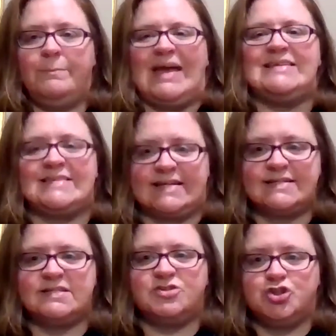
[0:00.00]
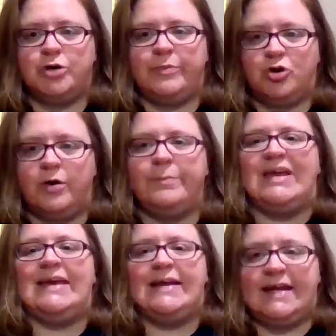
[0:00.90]
basics German or a
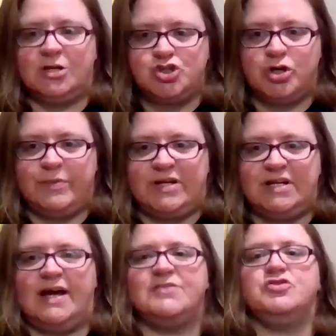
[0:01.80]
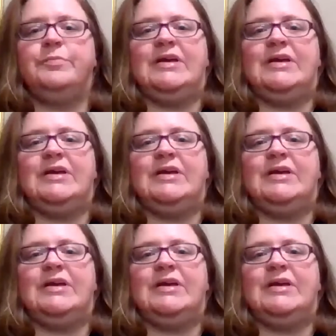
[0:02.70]
beginning German class or